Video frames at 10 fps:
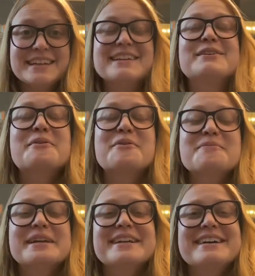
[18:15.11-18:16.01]
and oh
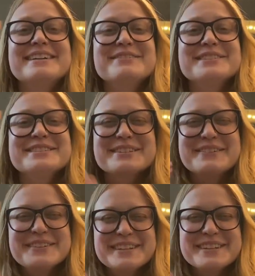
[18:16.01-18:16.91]
my god, it was
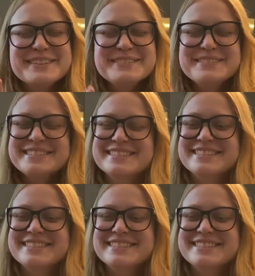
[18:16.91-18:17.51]
so cute.